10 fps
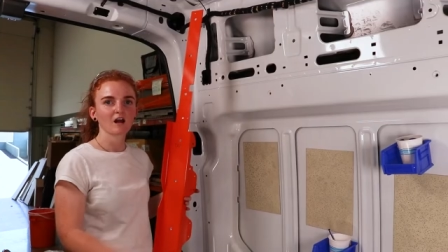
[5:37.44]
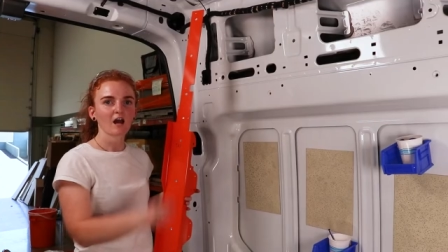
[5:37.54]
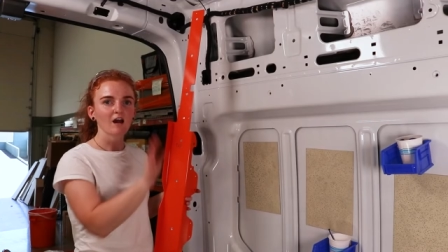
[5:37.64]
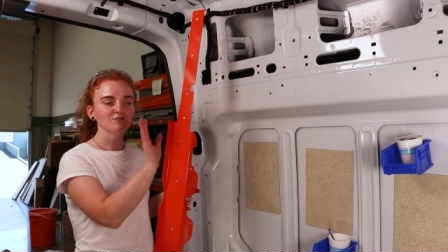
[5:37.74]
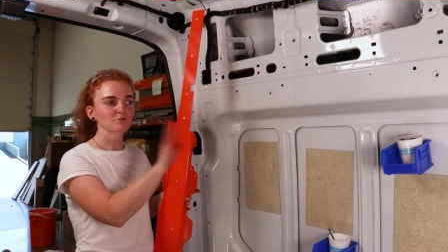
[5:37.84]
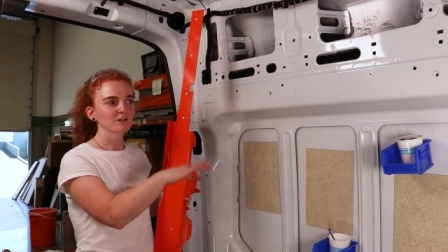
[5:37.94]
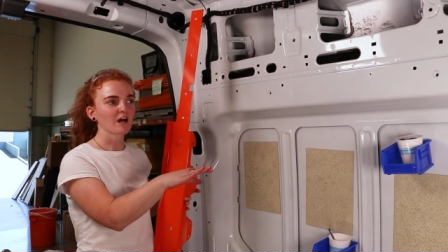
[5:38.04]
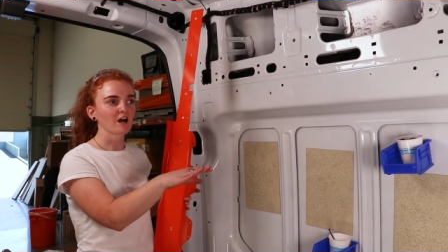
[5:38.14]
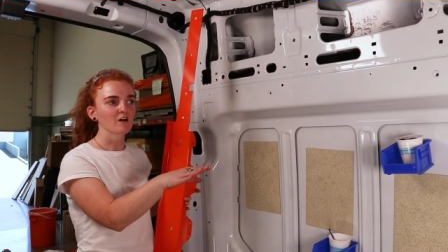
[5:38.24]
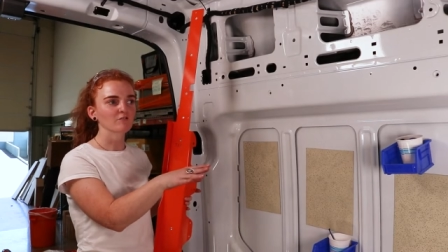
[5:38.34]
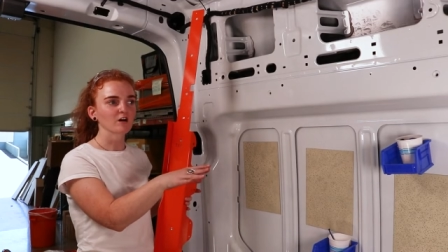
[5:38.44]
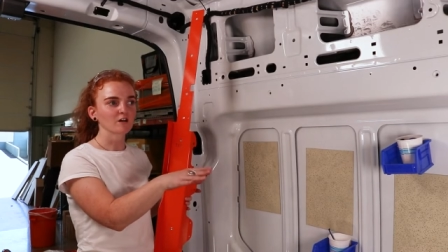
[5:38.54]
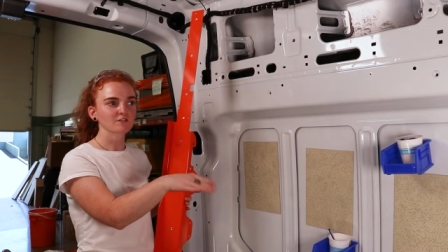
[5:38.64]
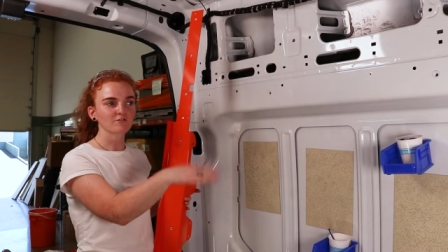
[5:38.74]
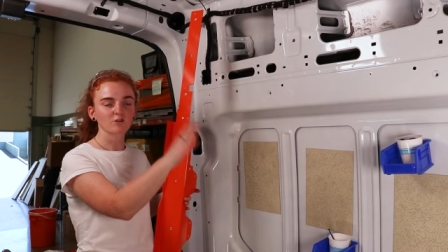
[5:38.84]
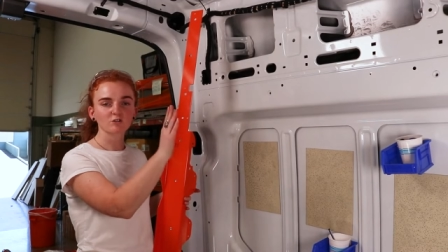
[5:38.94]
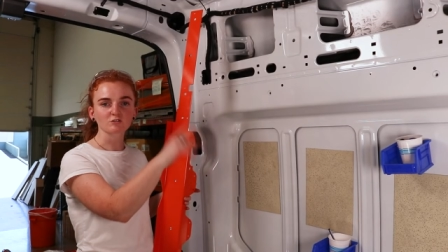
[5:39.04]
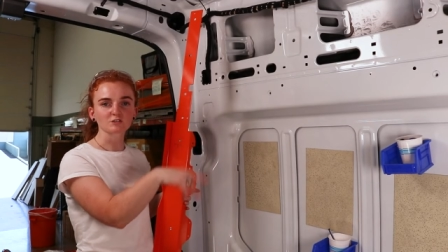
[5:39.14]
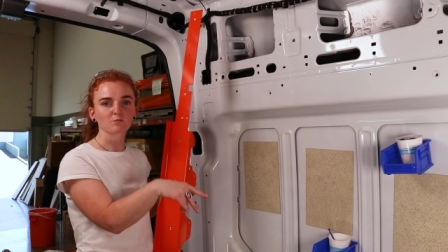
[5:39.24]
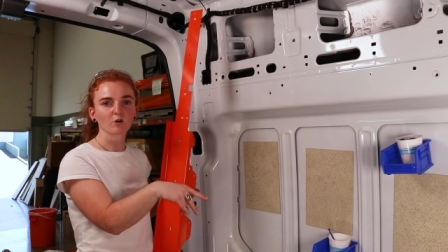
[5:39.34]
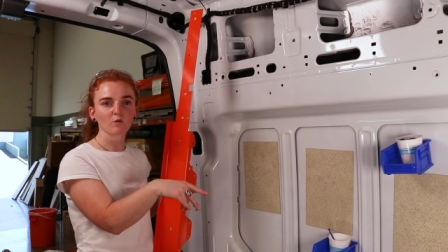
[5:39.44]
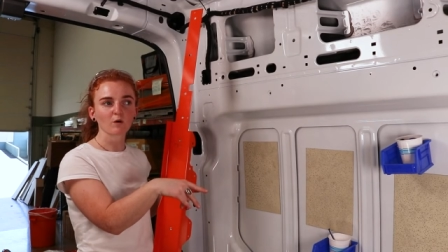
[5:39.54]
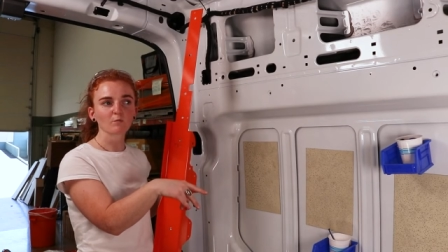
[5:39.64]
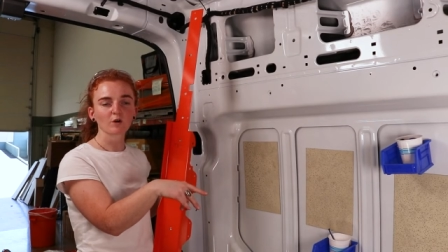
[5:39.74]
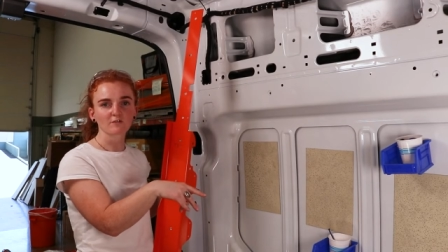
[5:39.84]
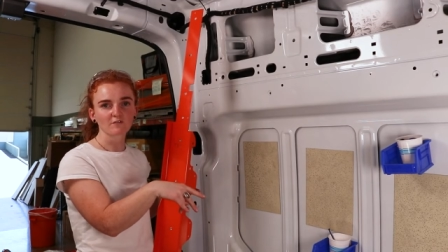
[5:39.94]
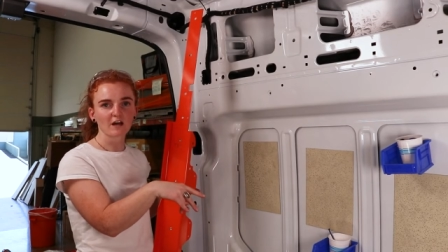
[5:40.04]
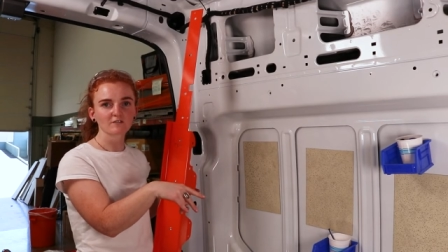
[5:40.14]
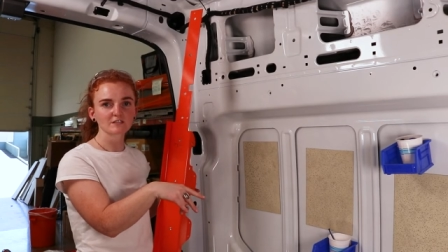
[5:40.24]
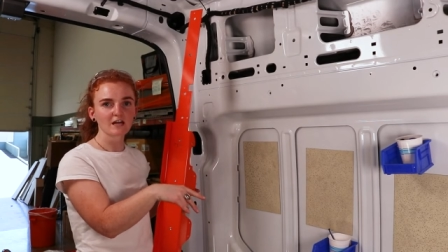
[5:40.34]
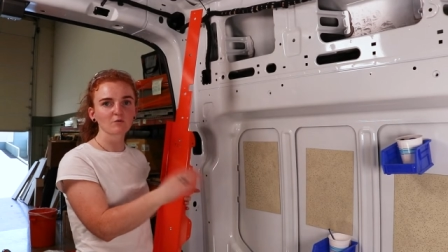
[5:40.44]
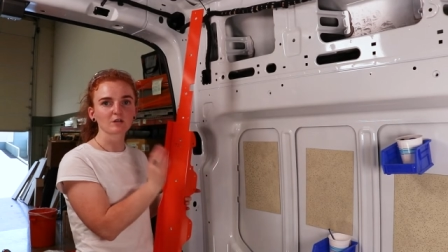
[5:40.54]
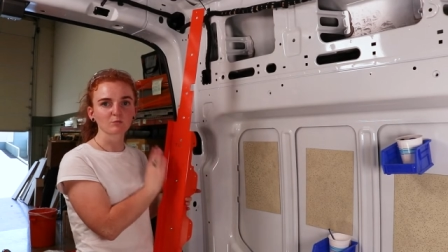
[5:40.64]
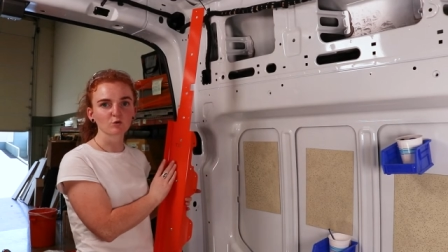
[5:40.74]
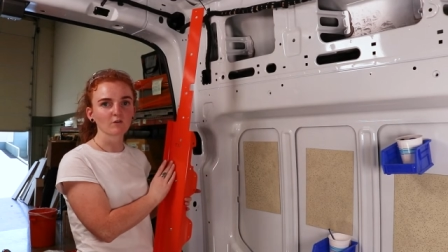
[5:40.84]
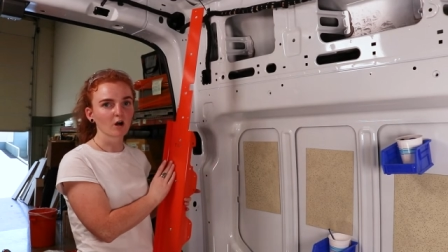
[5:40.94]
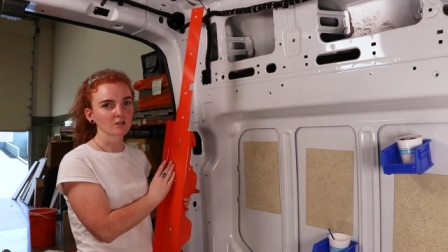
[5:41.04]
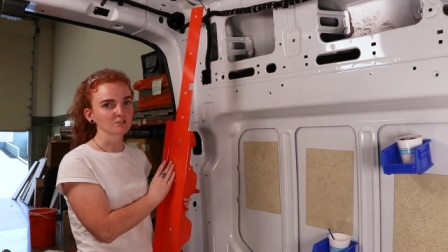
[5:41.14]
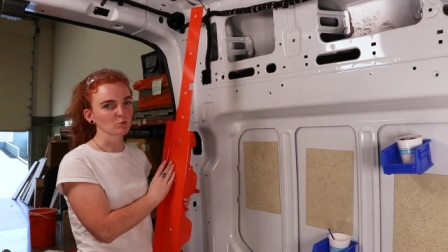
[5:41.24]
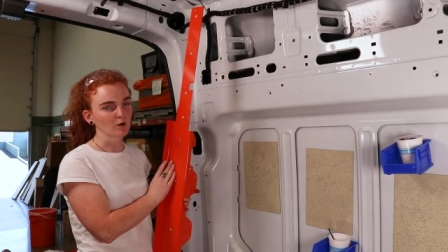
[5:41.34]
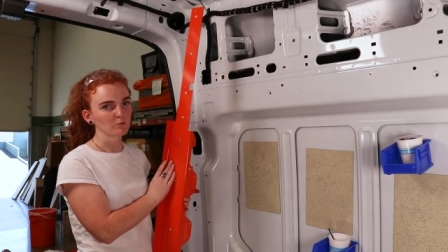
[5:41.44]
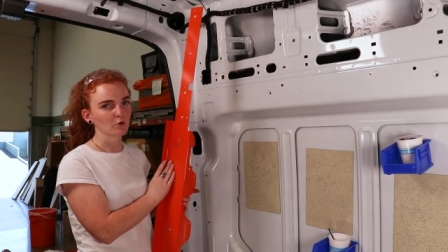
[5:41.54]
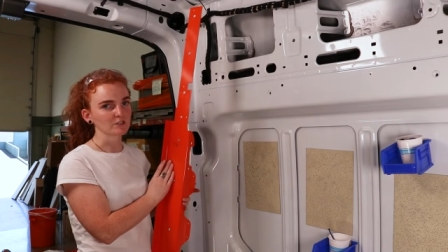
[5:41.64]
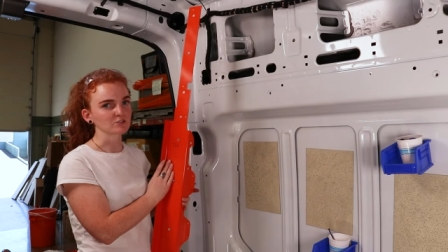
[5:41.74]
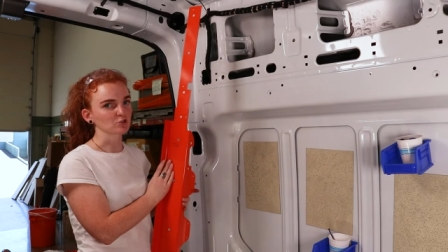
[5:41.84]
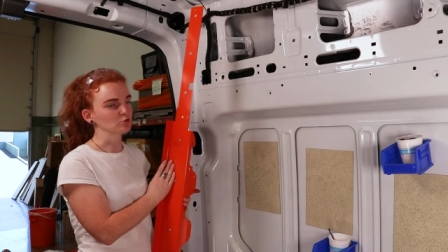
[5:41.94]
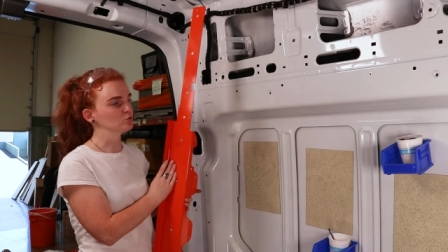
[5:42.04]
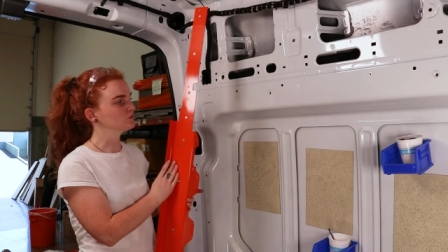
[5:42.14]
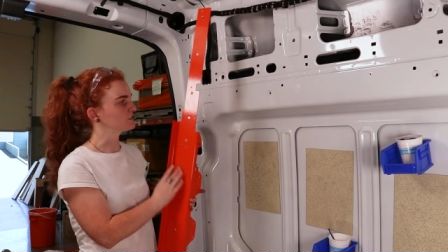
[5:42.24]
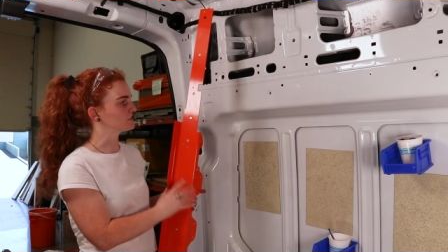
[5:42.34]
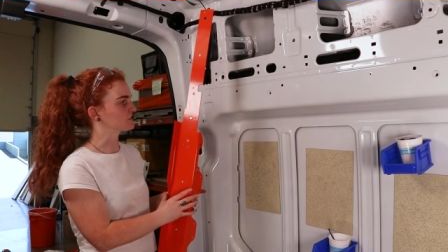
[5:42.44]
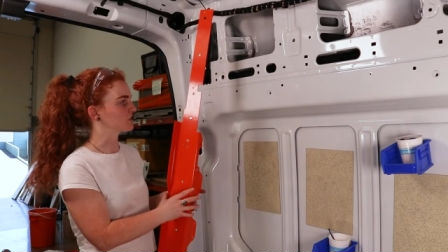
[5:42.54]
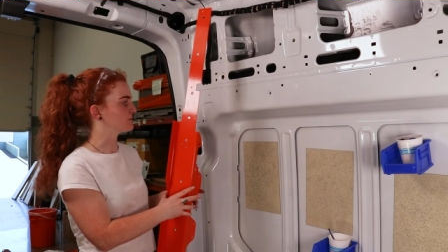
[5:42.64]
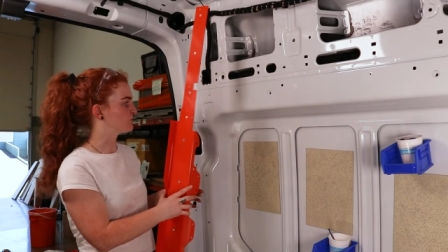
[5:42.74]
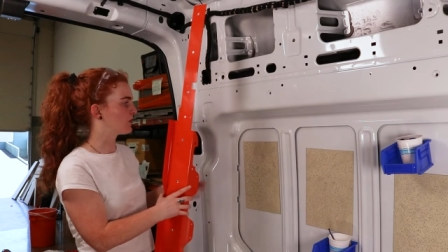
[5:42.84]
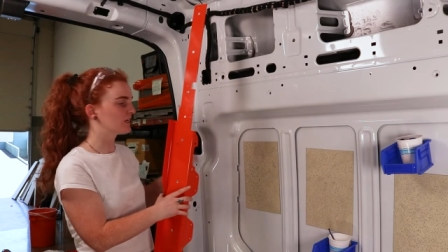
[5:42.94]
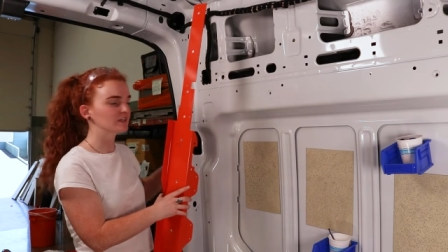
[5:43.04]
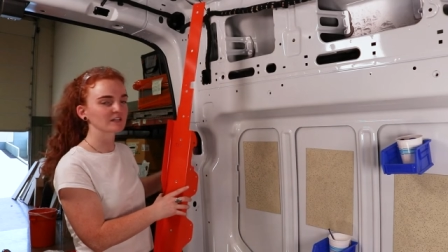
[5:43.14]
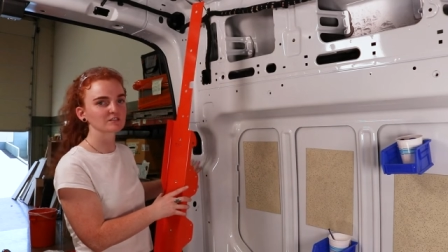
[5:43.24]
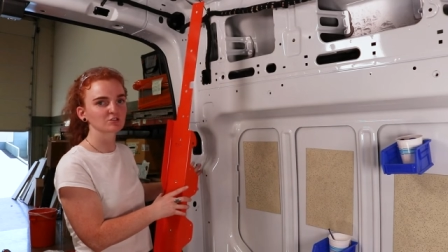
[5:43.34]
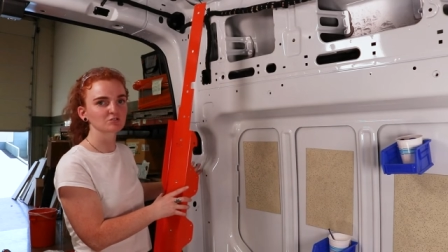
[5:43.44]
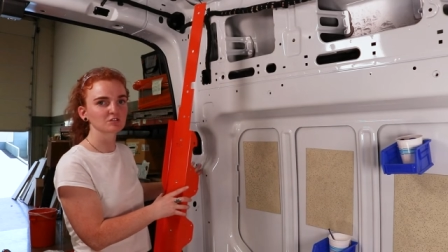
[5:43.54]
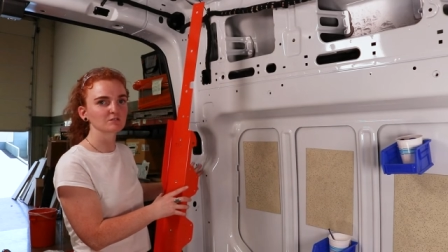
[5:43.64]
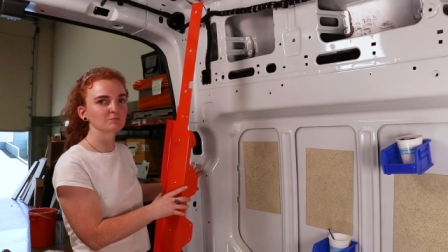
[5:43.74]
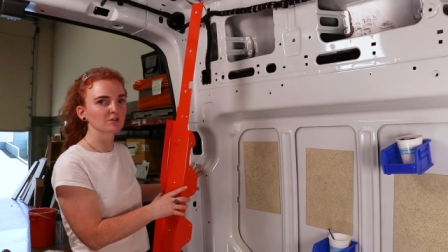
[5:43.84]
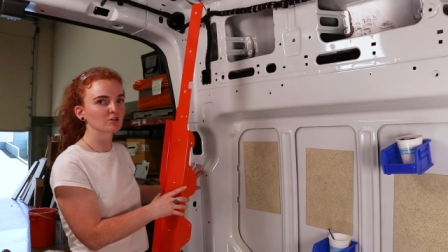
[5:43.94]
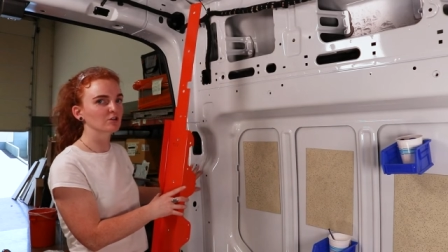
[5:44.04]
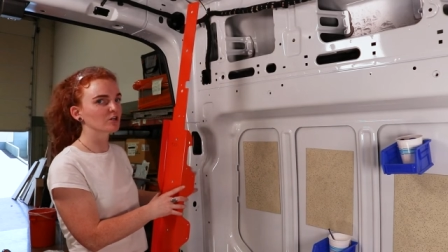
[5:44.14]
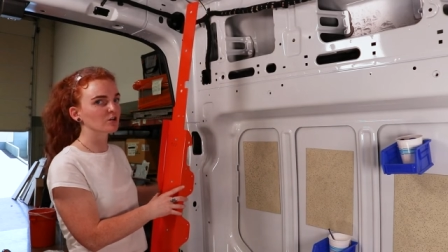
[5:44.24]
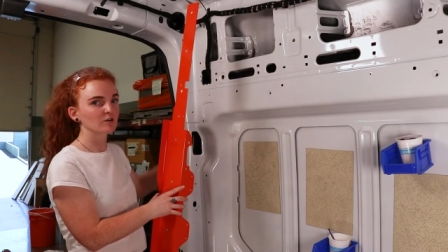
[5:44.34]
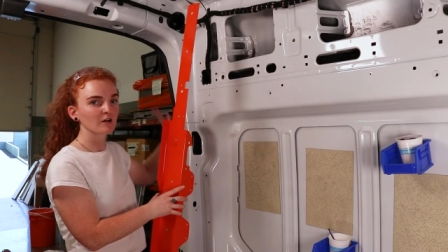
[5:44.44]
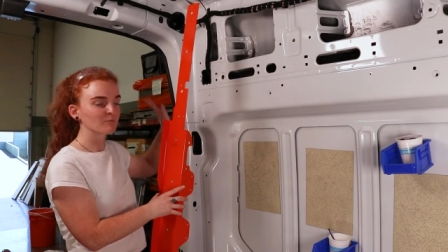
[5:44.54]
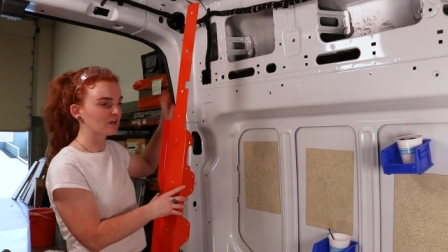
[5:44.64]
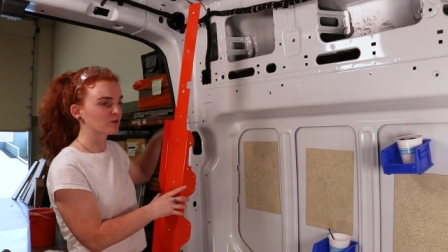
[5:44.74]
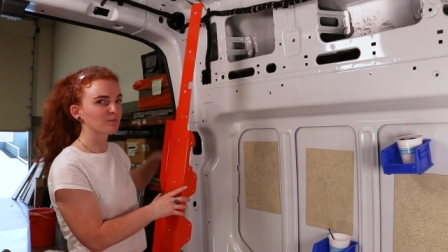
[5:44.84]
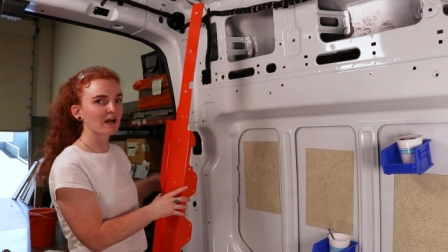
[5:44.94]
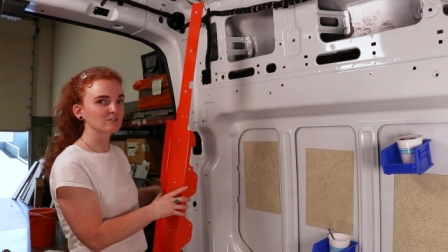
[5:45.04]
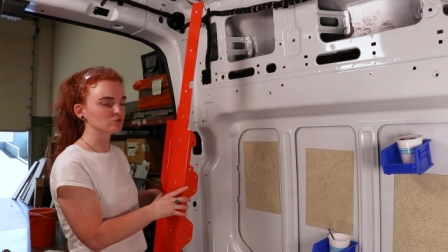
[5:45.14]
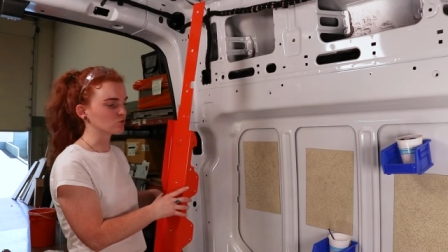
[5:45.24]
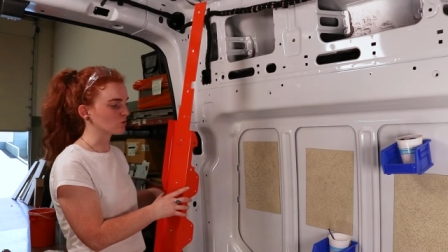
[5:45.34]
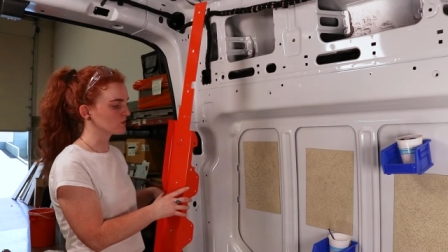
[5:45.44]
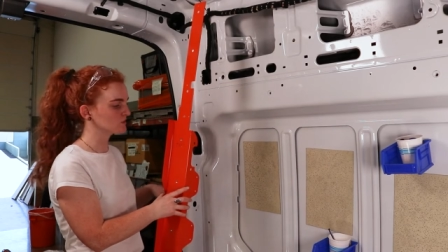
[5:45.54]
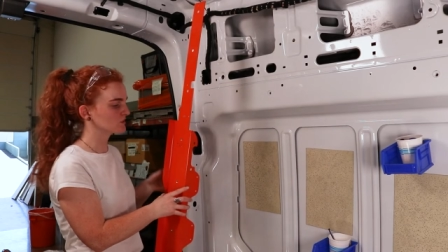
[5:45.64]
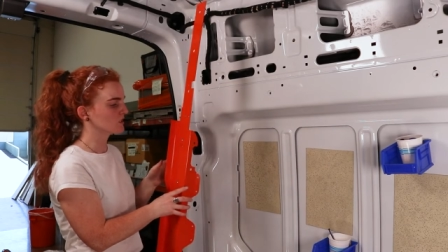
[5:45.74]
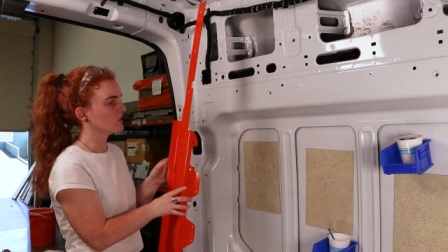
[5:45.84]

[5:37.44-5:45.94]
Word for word: After we have the vertical support 1.5 set, we can move on to 1.2. This is going to be right against your D-pillar by your back doors.